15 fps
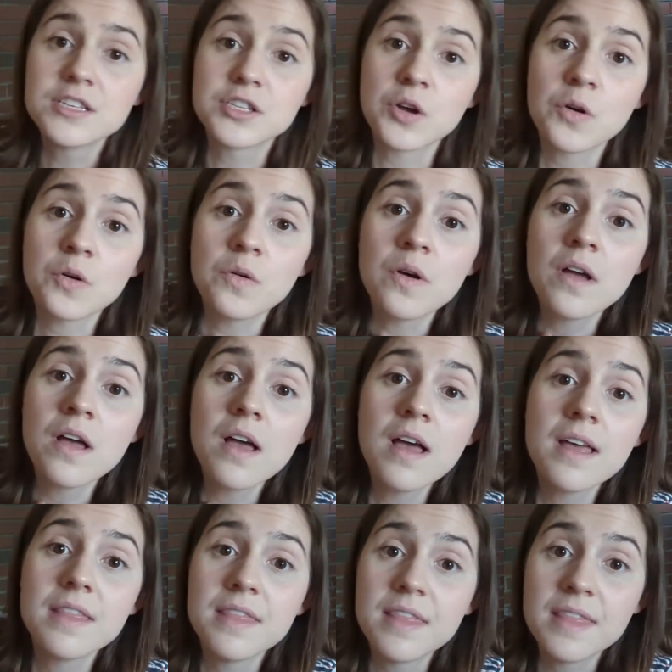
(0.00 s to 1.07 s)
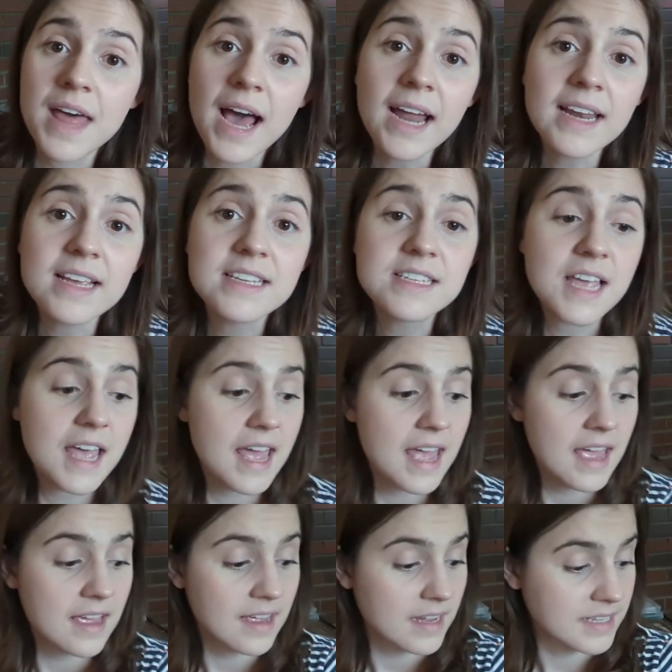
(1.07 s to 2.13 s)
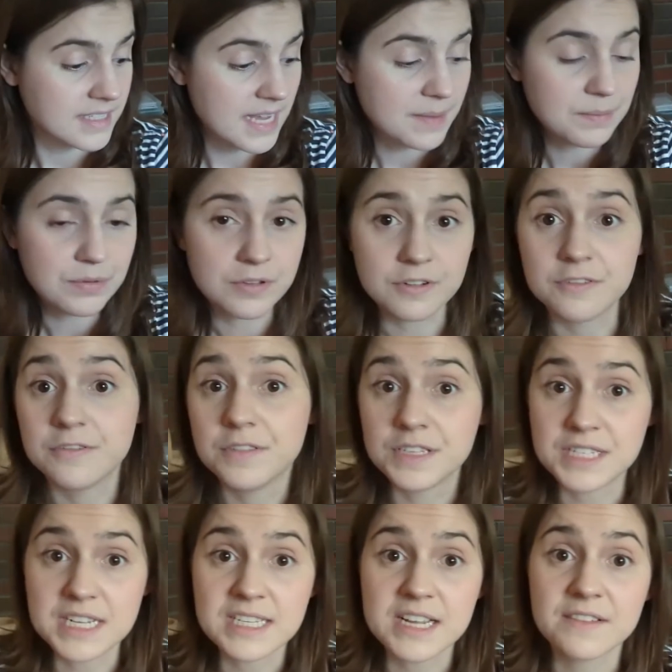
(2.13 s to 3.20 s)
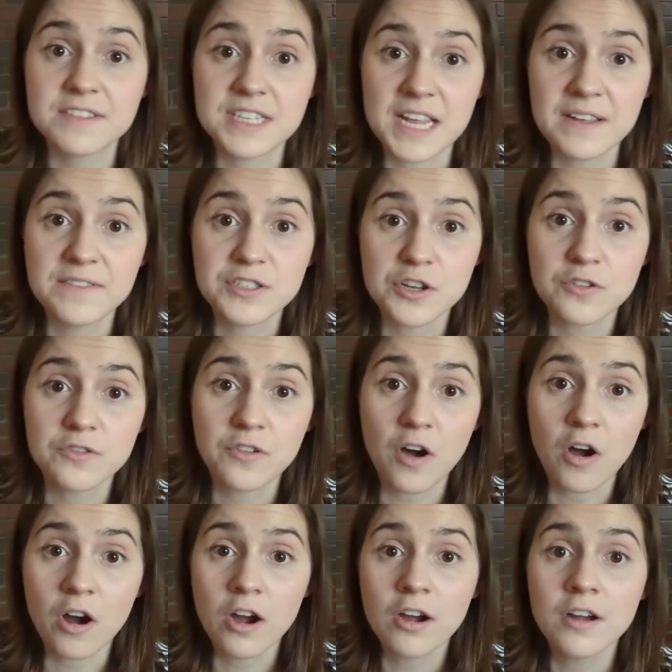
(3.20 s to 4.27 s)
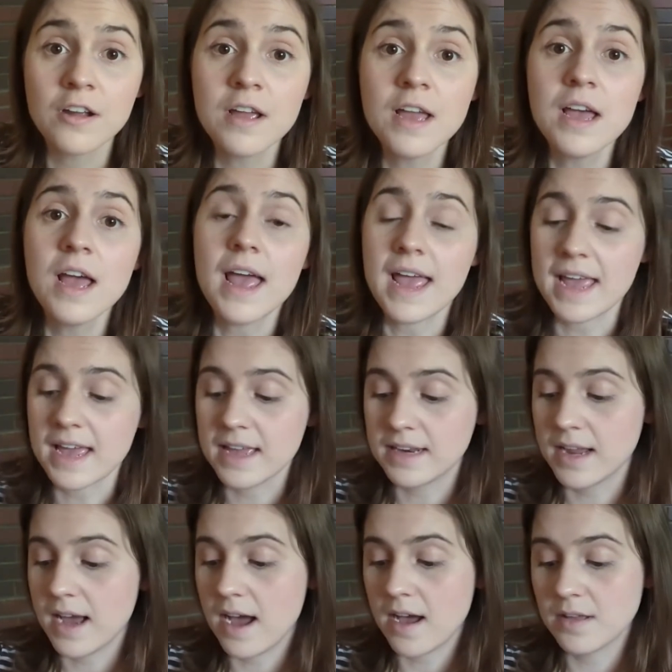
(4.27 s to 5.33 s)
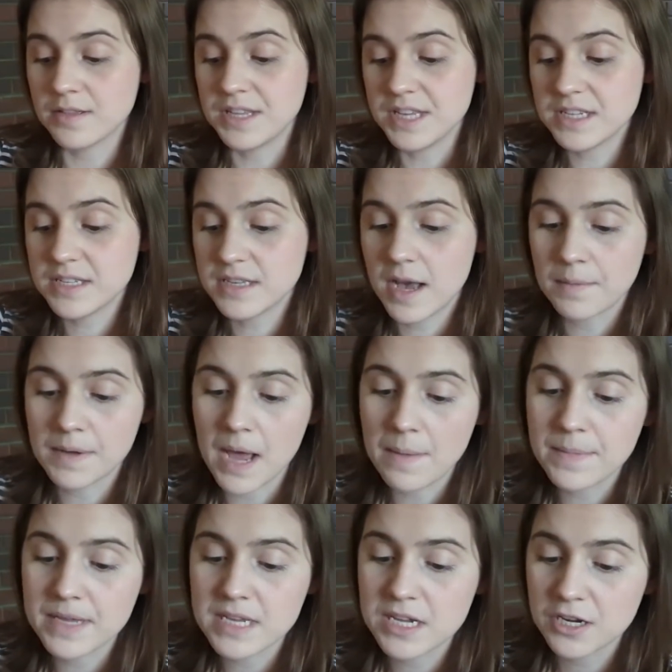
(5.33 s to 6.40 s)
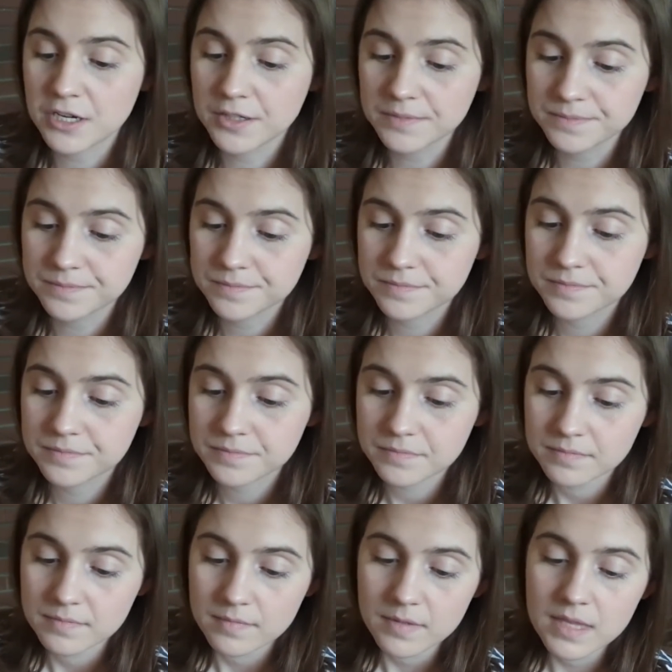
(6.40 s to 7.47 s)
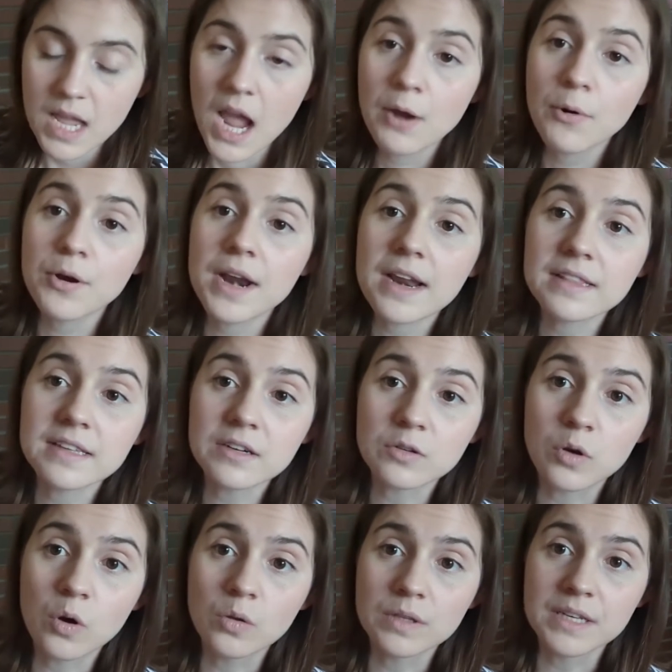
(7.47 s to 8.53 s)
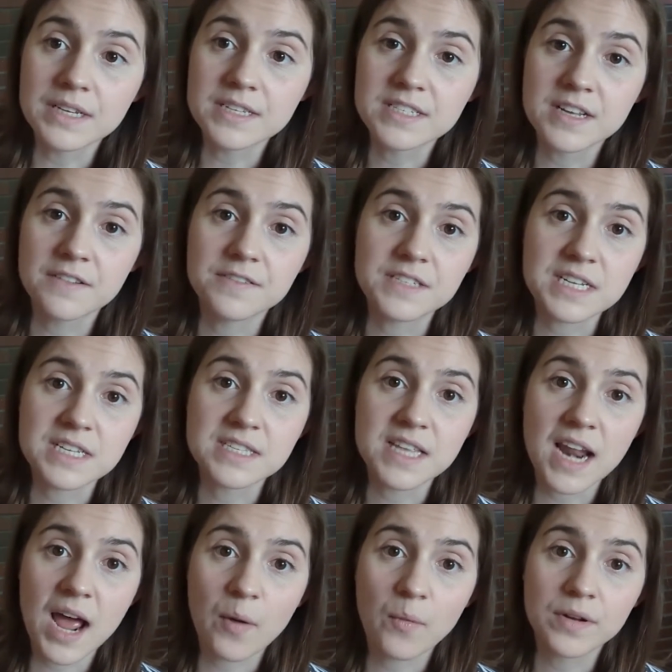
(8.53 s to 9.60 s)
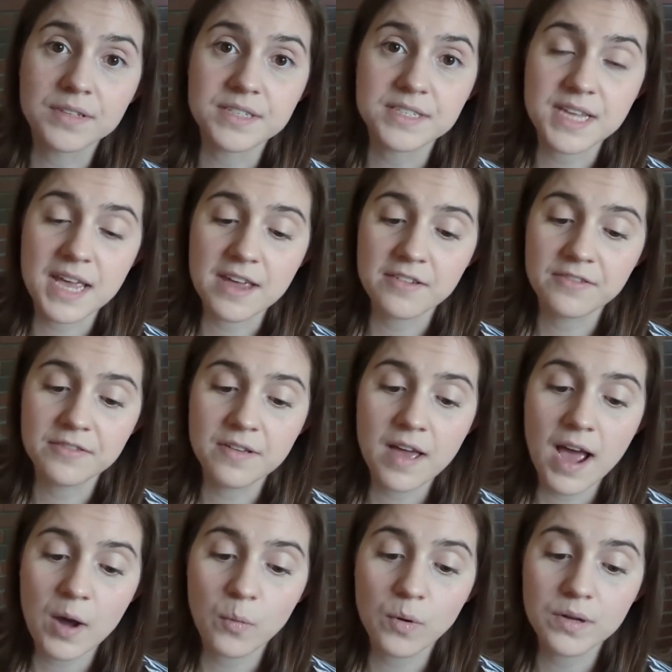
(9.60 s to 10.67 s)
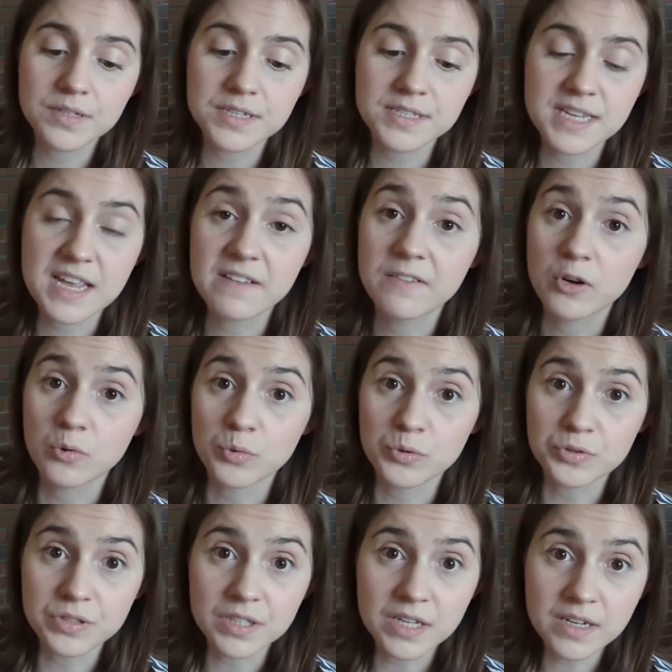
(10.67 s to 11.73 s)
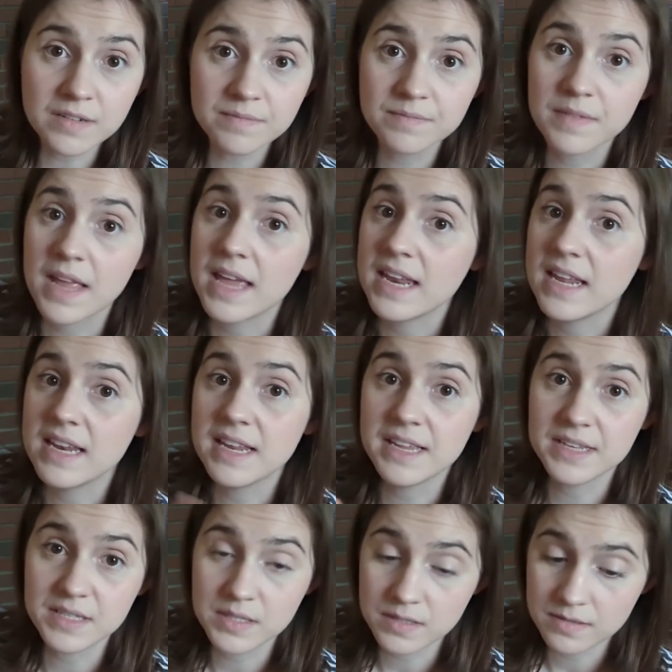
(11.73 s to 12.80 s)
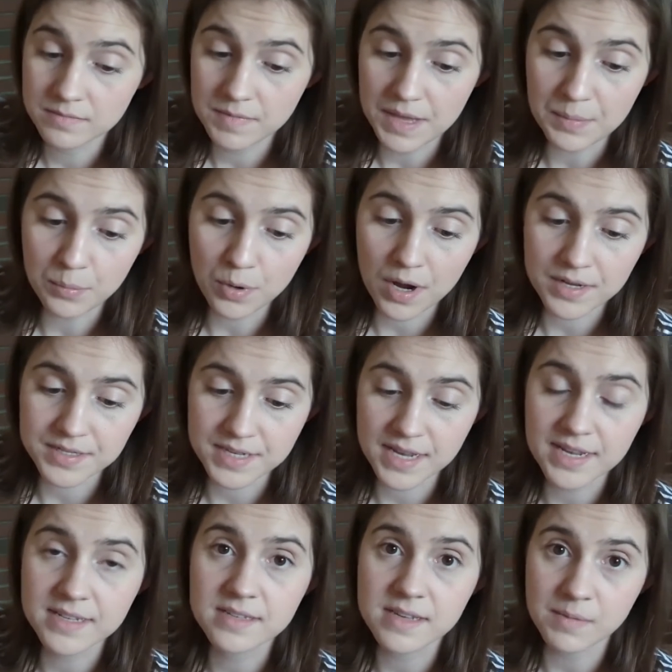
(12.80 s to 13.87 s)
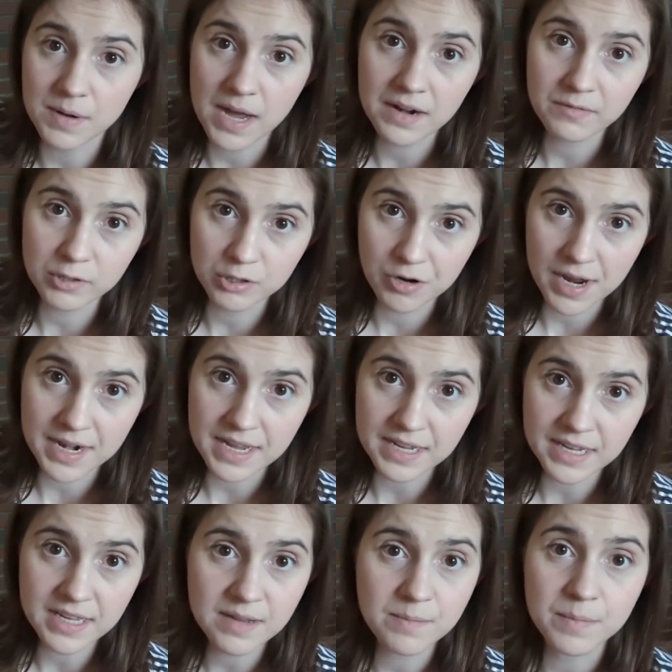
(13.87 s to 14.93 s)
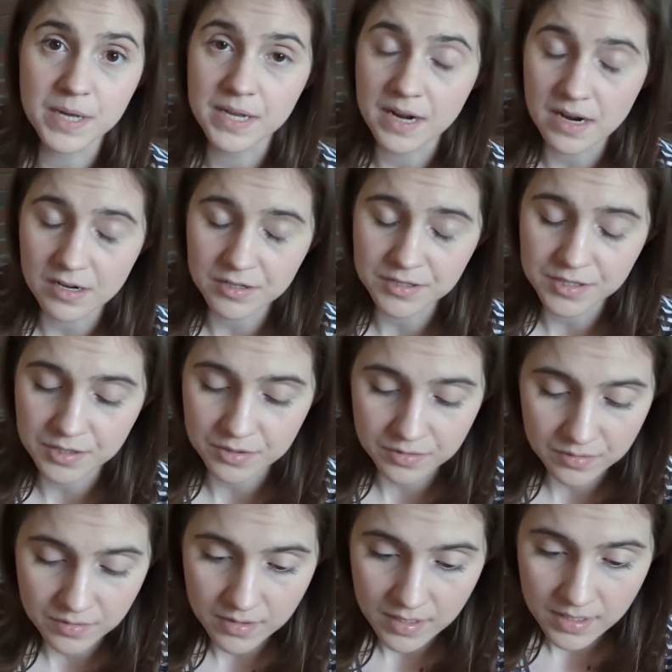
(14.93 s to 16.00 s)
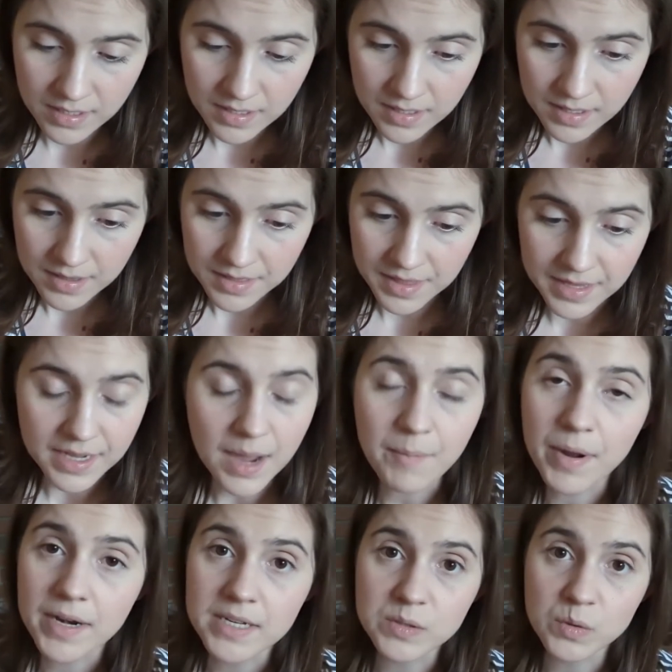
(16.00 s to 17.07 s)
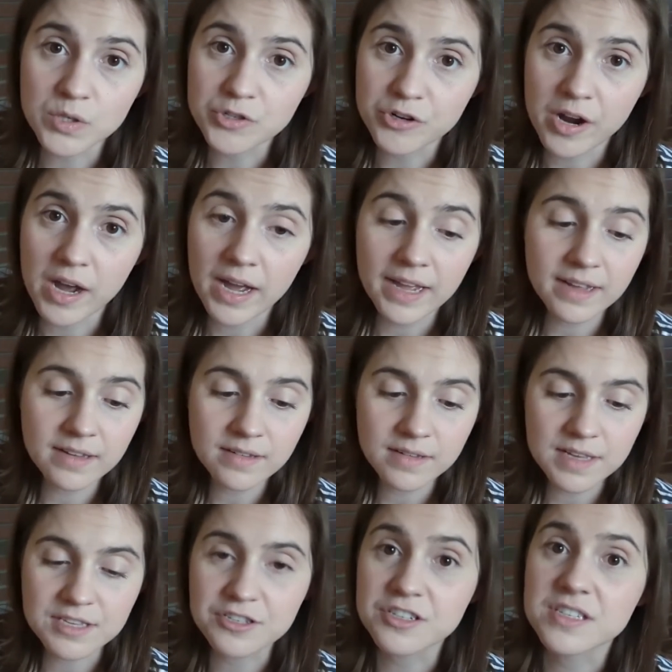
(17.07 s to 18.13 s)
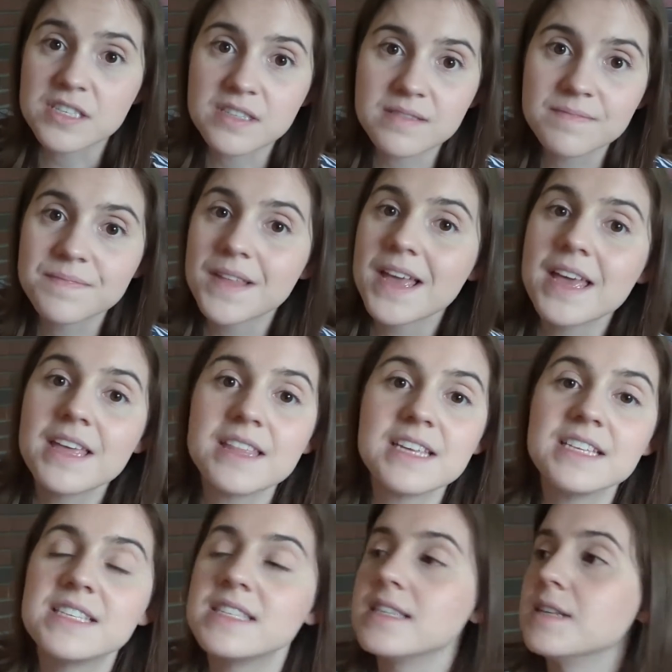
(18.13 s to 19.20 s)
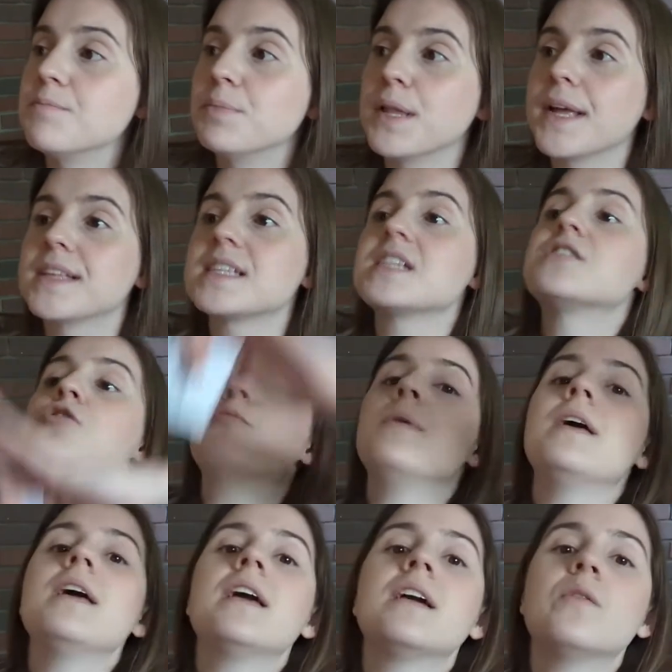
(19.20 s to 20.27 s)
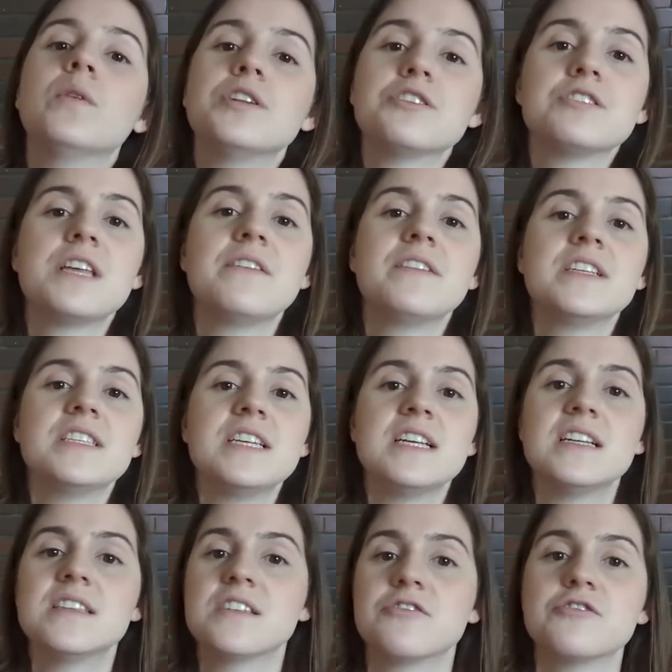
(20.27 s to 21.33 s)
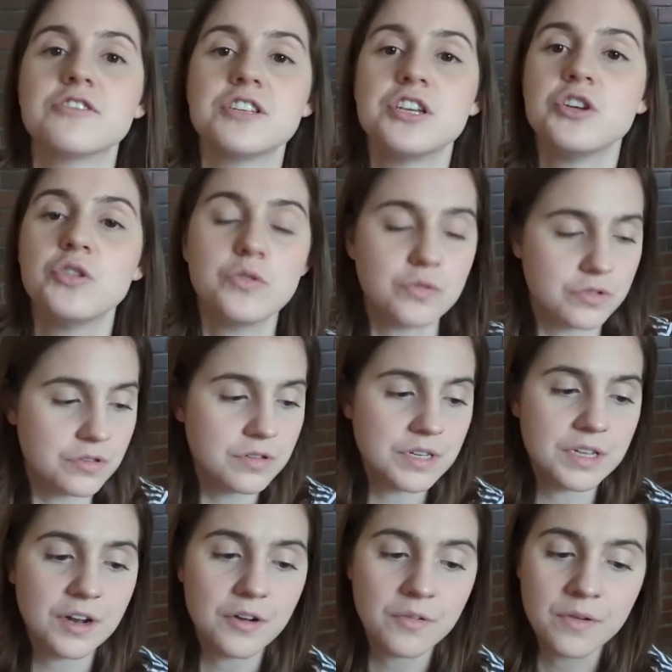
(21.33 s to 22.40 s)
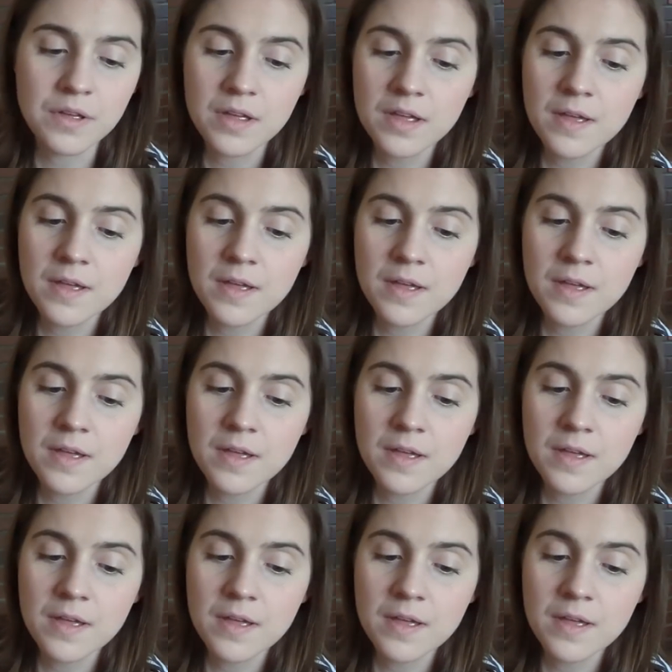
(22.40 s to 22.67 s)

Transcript: So that is an example of the seeds I've saved so far. And this upcoming year, I wrote out a little goal list of seeds that I want to save. I want to save arugula, and it is in process. I'm kind of regretting it, but I also think I might as well try. It's just, these plants get so big when you're saving seeds. They're just huge, you know.